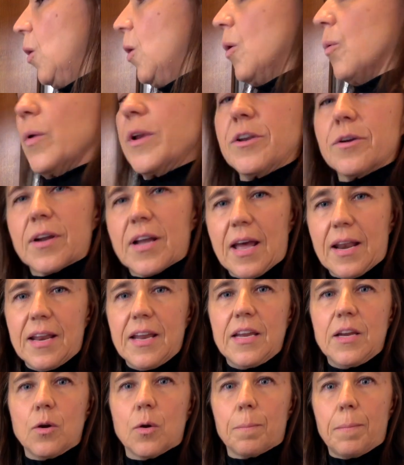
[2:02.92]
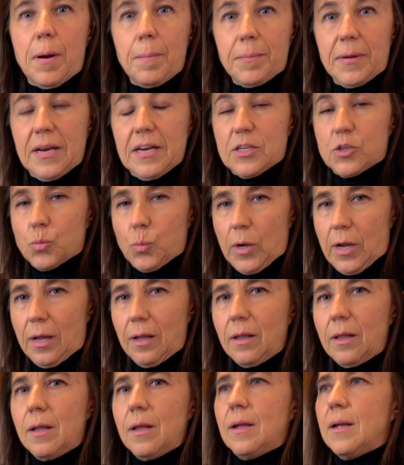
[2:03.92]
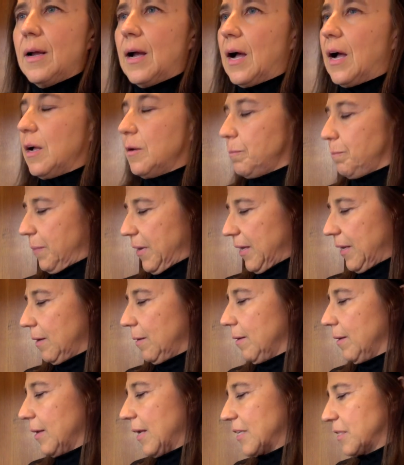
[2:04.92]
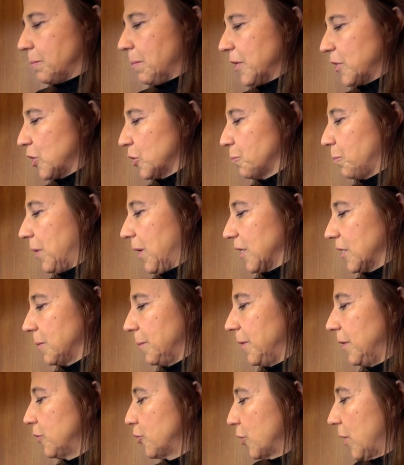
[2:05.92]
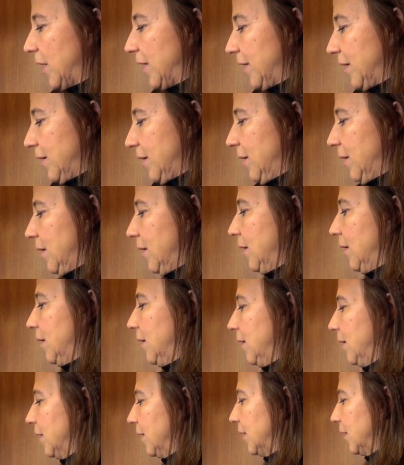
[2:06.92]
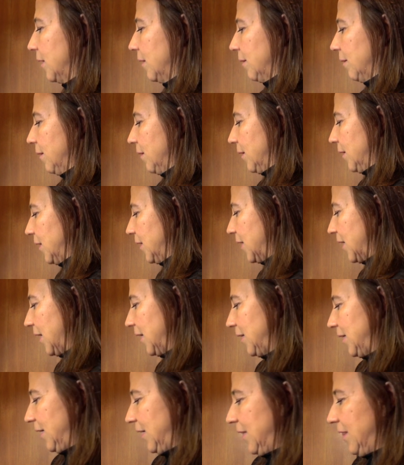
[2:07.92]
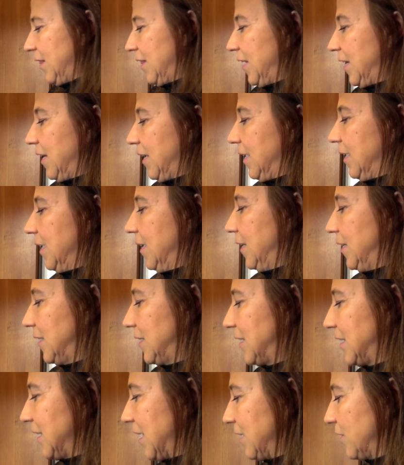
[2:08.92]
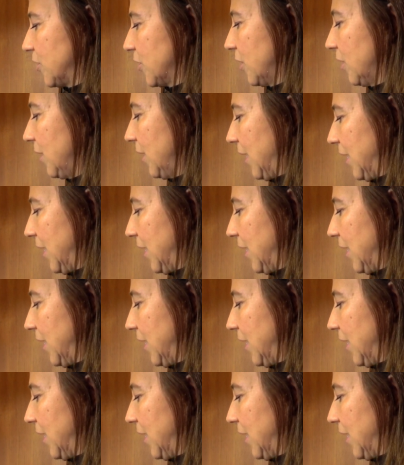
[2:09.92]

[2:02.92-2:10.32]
When you're cutting your pumpkin as well, as much as possible, try to cut in the center.